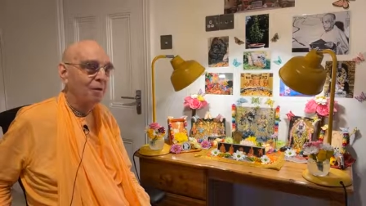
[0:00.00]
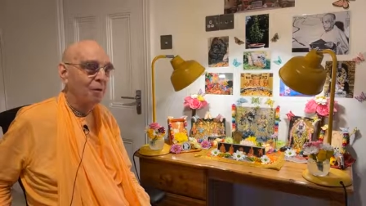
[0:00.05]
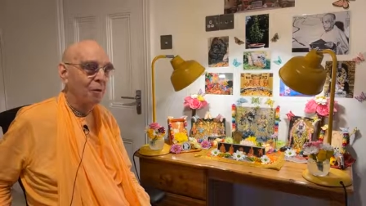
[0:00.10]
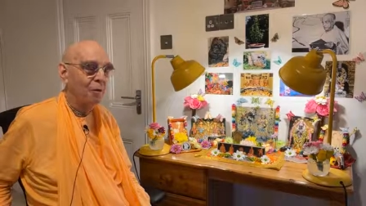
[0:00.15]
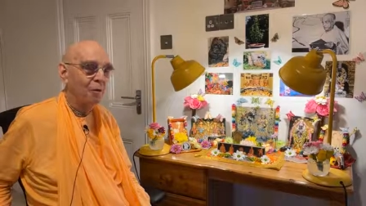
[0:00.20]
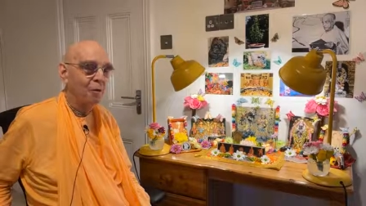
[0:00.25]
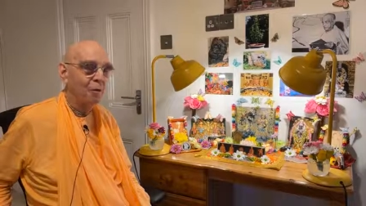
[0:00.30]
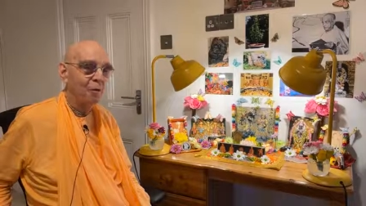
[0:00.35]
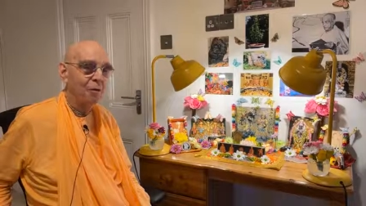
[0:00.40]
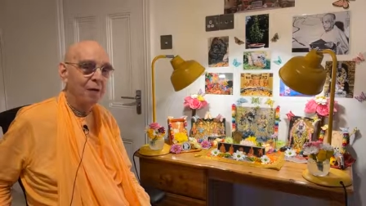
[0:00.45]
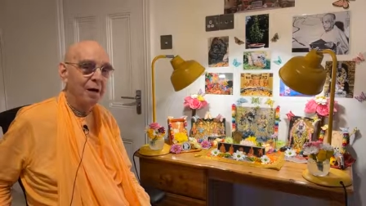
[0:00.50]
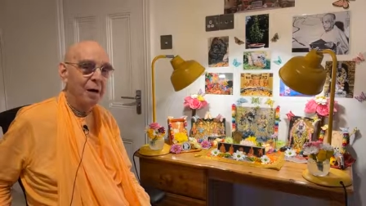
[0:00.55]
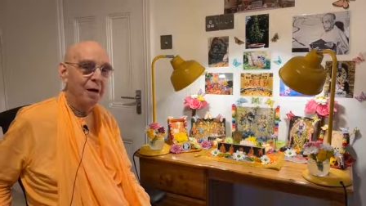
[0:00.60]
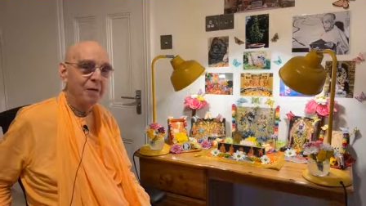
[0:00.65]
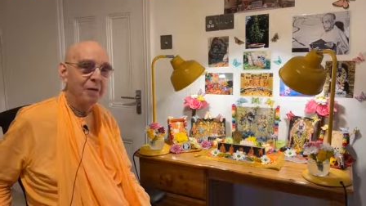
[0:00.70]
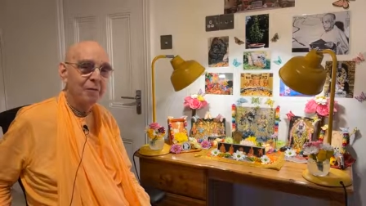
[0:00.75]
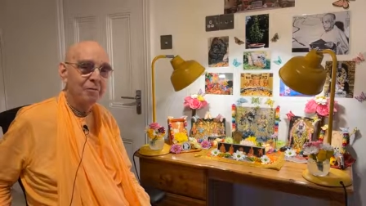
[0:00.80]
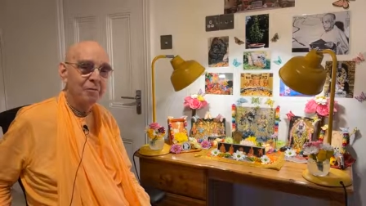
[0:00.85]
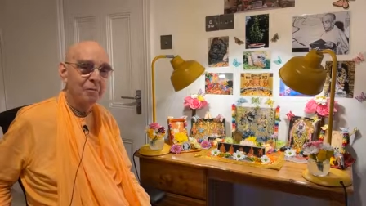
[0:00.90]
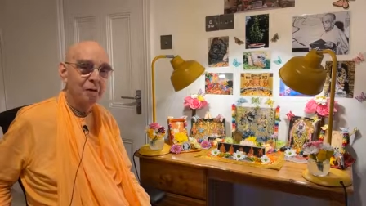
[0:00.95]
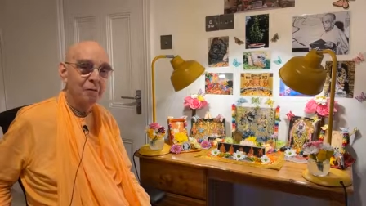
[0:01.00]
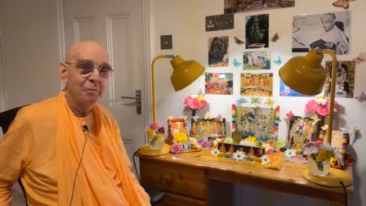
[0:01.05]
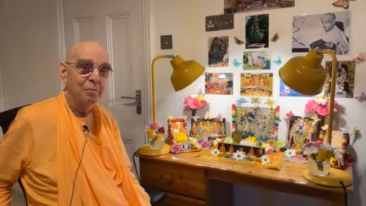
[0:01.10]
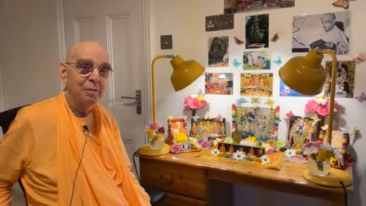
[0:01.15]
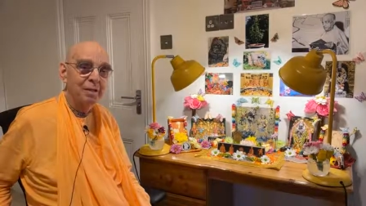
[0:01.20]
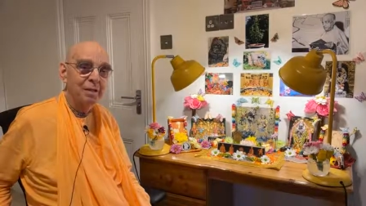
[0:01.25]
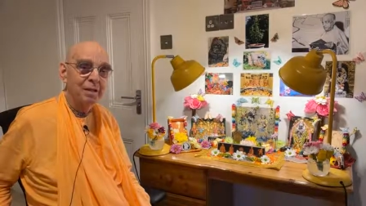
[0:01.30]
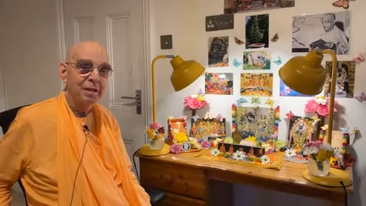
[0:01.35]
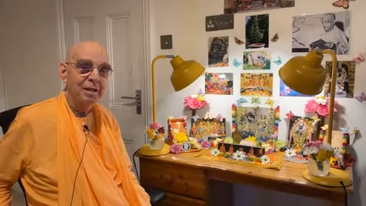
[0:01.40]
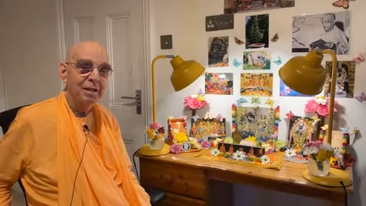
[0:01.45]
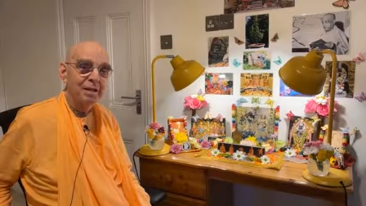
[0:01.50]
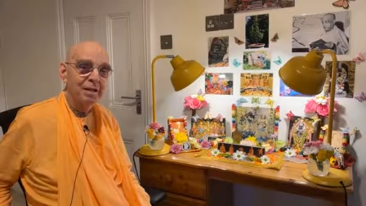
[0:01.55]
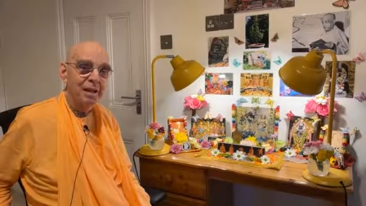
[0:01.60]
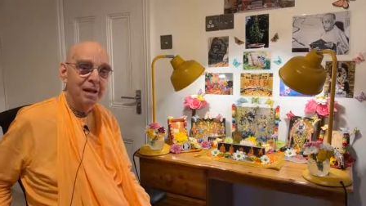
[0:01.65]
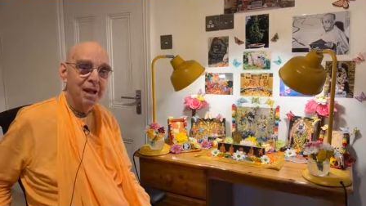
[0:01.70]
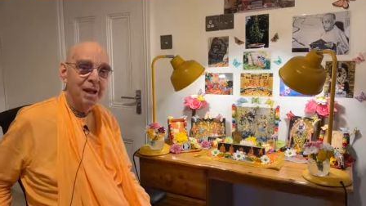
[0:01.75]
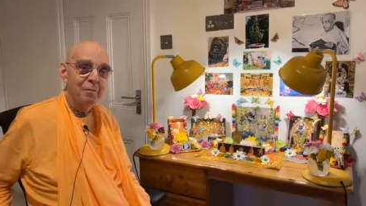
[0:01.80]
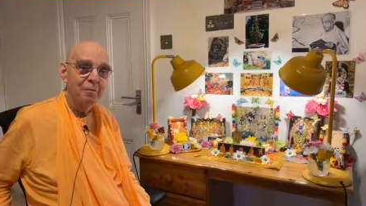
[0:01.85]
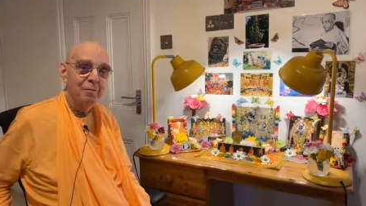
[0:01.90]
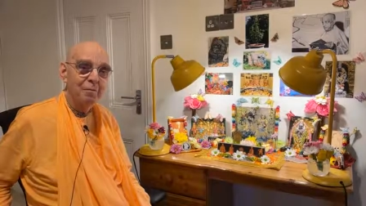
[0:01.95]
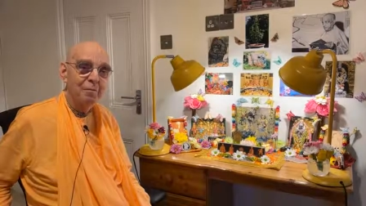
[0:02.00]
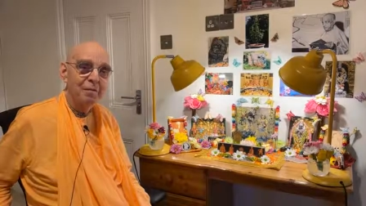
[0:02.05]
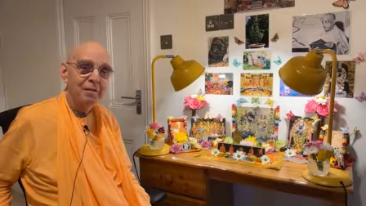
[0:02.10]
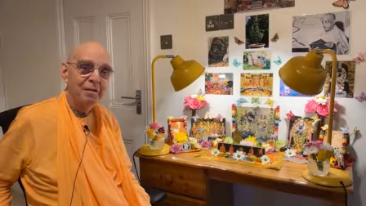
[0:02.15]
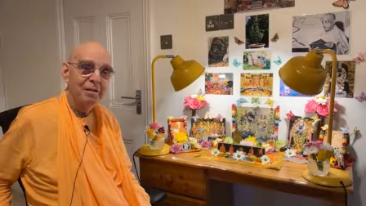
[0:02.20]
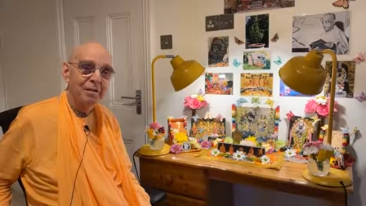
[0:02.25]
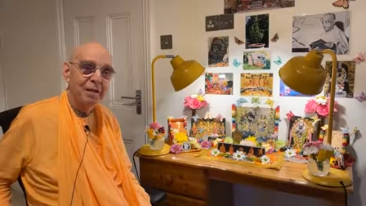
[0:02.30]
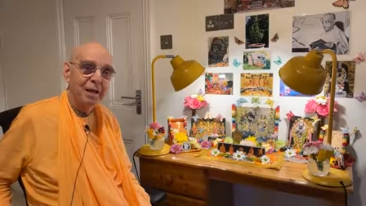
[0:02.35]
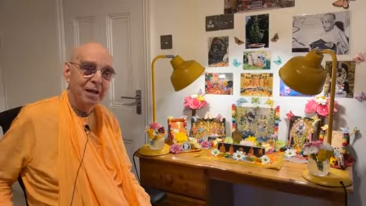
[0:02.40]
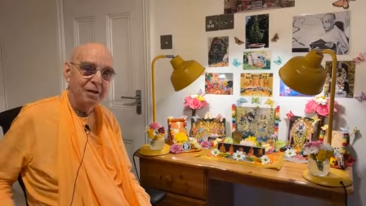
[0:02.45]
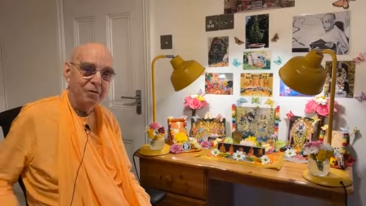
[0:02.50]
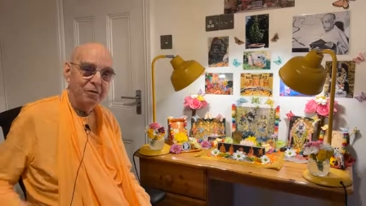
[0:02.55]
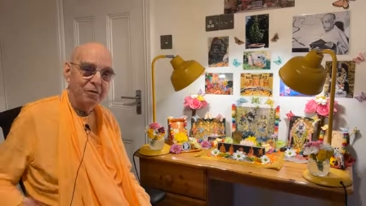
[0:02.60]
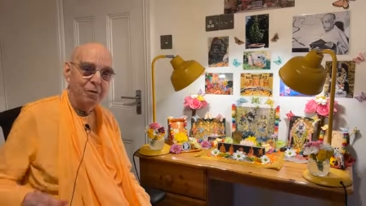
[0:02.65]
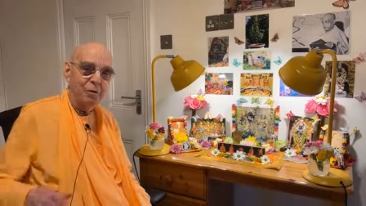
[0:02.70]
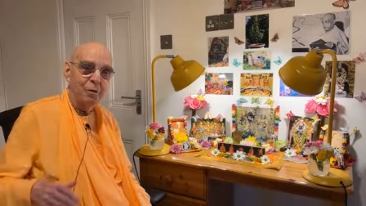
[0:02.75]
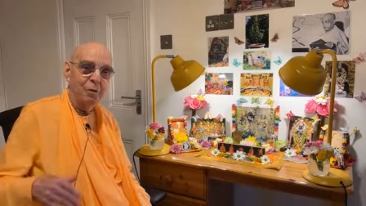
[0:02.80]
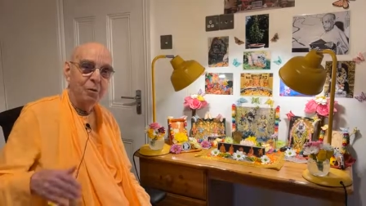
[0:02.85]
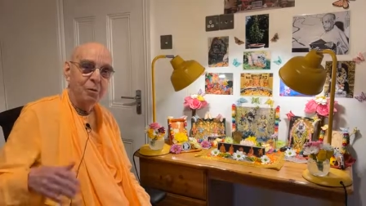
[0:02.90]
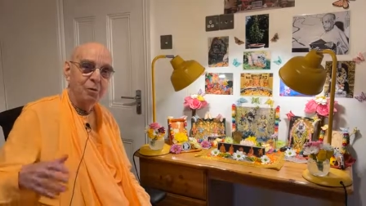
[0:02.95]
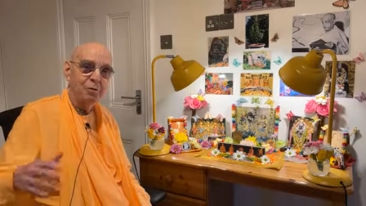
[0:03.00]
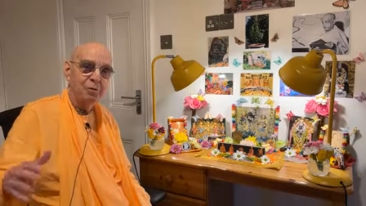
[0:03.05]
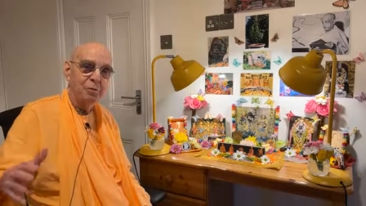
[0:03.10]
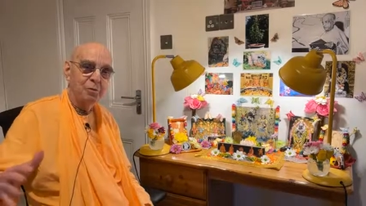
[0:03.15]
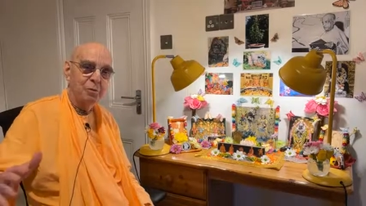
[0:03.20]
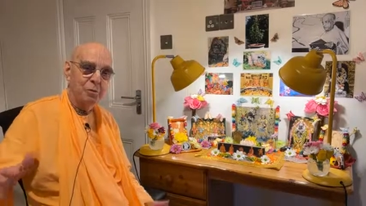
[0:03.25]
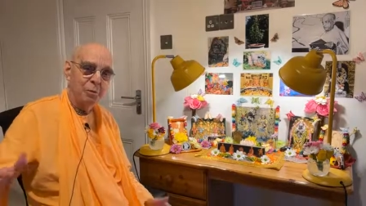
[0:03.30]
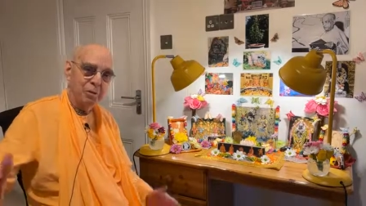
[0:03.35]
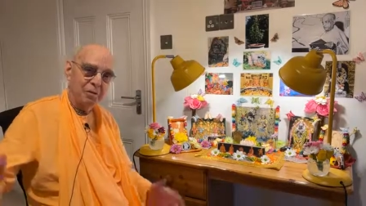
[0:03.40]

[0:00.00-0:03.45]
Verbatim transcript: a whole crowd of them came next door, which, was,